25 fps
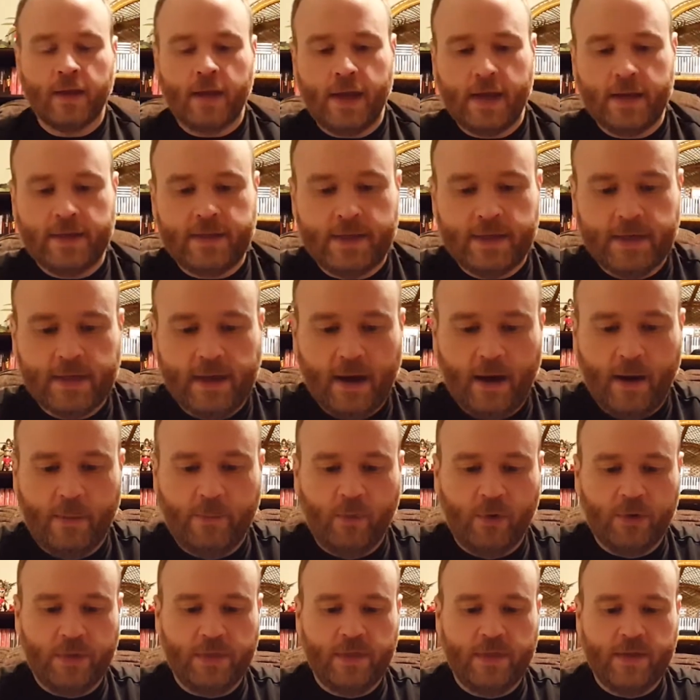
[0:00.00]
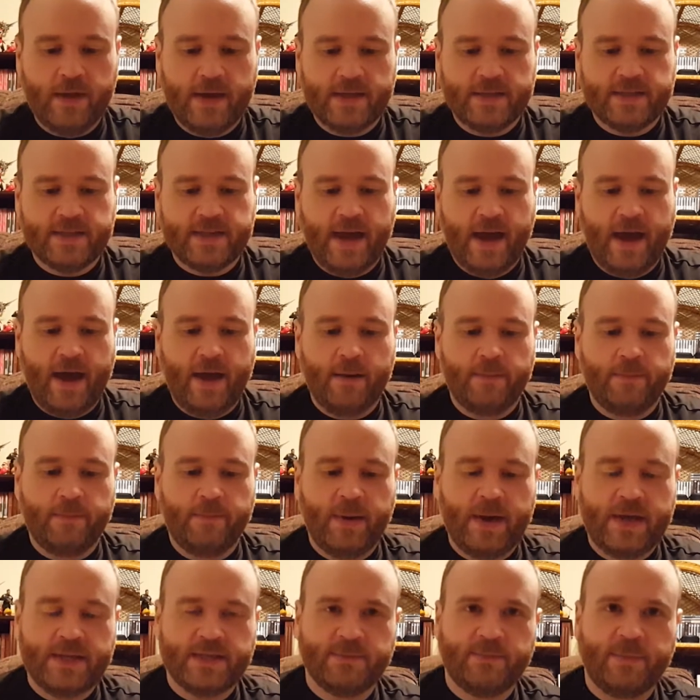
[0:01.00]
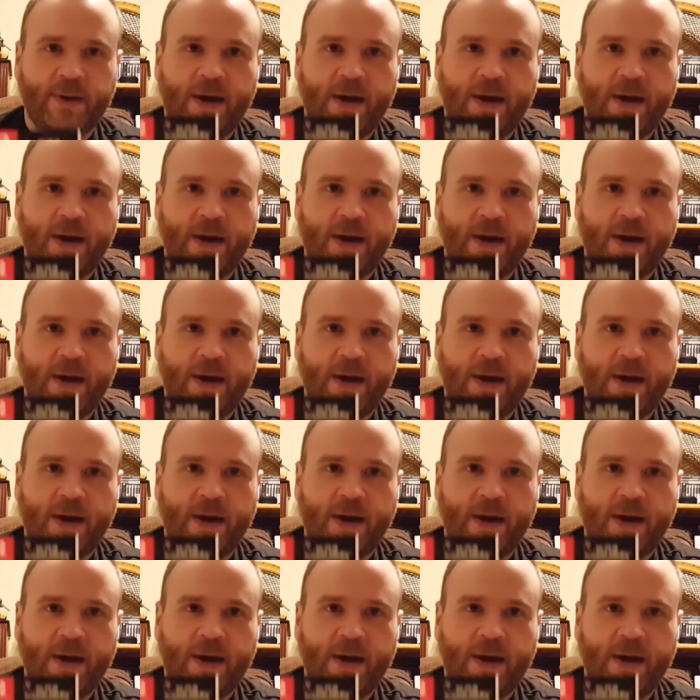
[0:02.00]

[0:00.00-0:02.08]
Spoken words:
It did come with this at Best